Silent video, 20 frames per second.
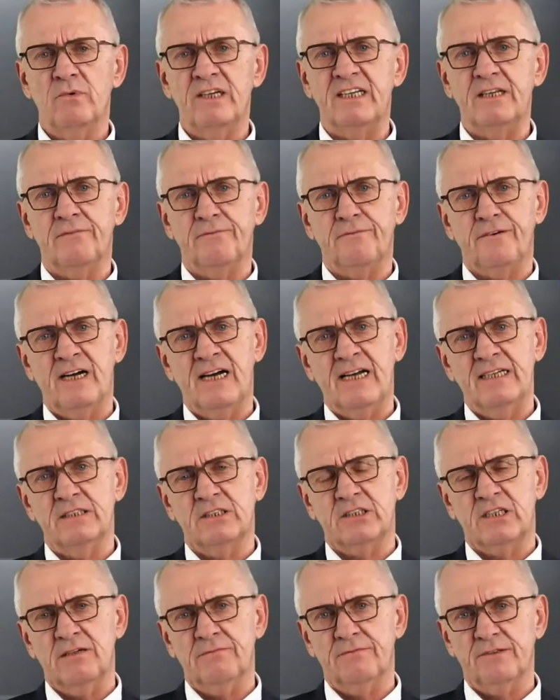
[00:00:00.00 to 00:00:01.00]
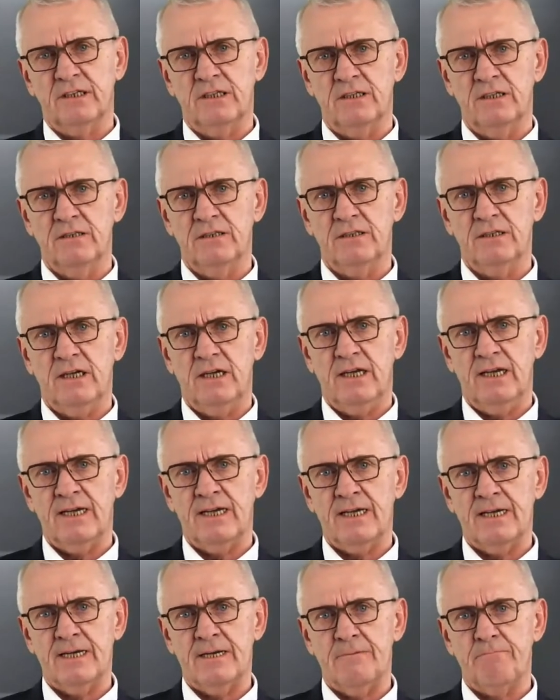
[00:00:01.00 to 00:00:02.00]
We define several
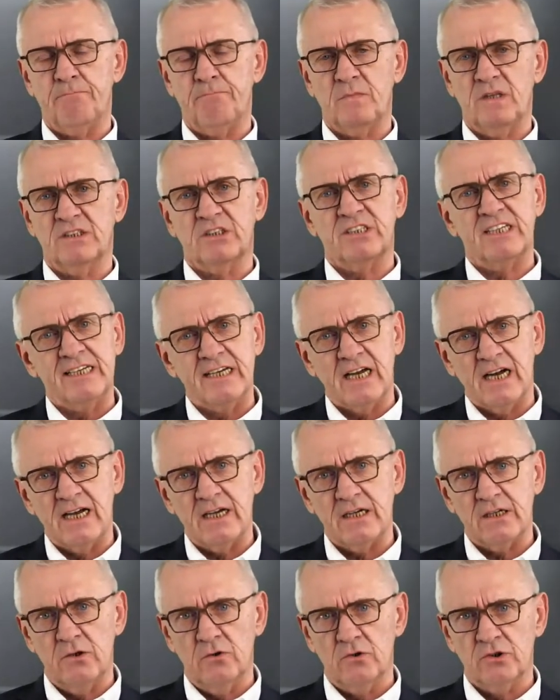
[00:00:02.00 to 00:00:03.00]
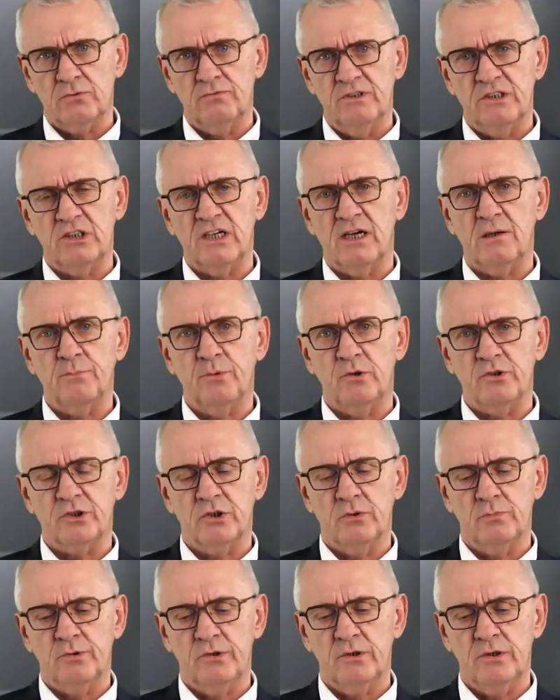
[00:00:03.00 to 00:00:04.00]
scenarios which are
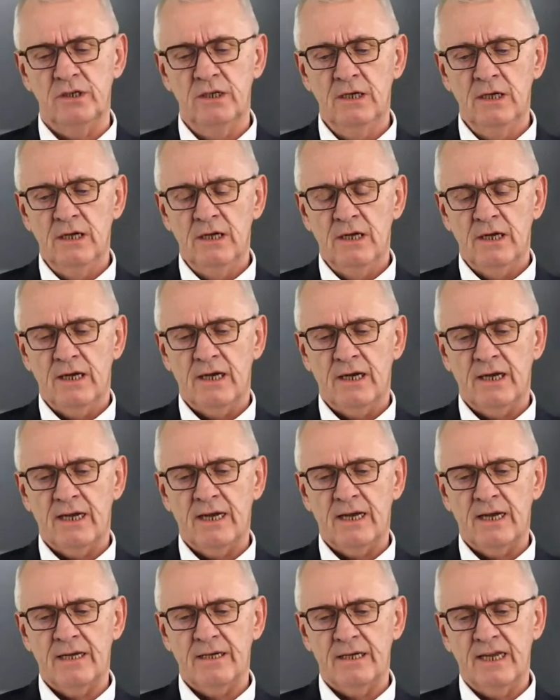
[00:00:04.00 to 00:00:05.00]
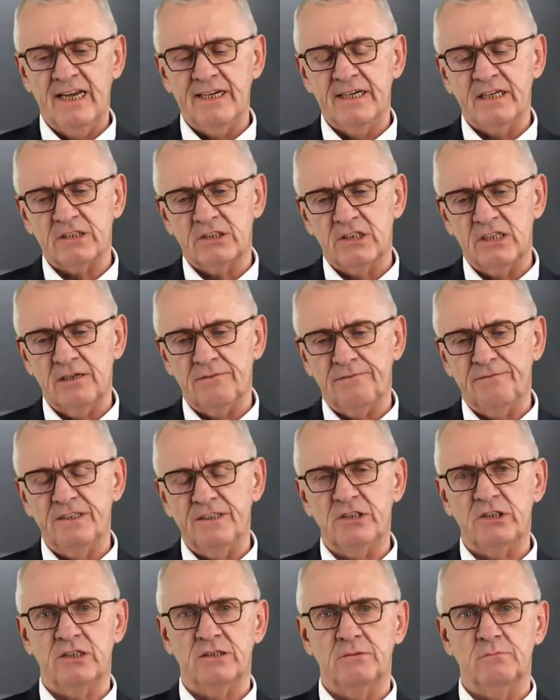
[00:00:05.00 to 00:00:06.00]
possible: energy
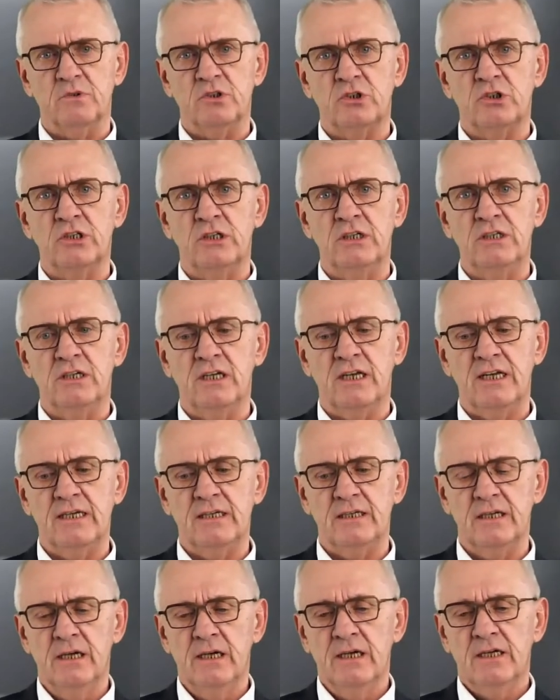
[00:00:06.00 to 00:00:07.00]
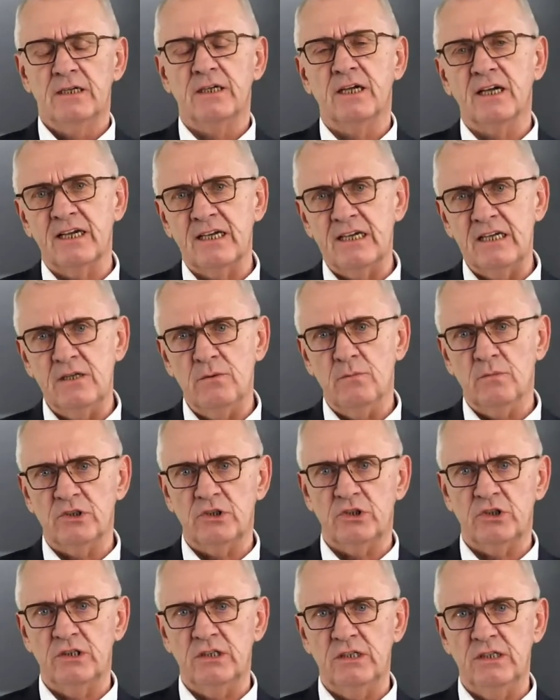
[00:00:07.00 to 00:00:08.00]
efficient machining, green
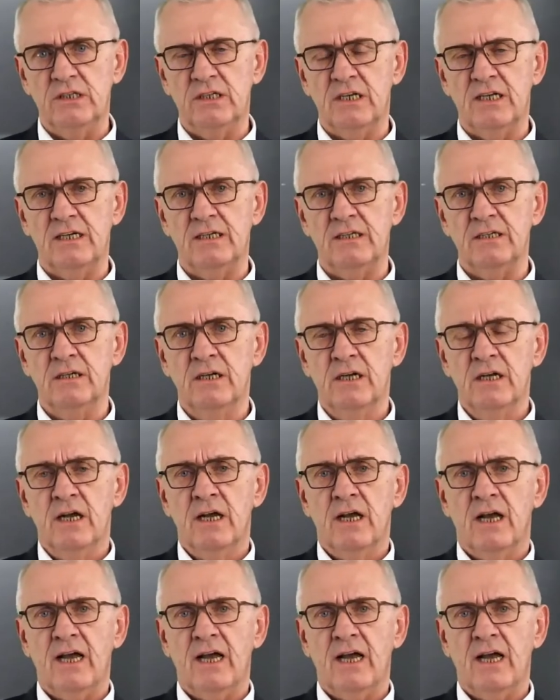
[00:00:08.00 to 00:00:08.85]
machining,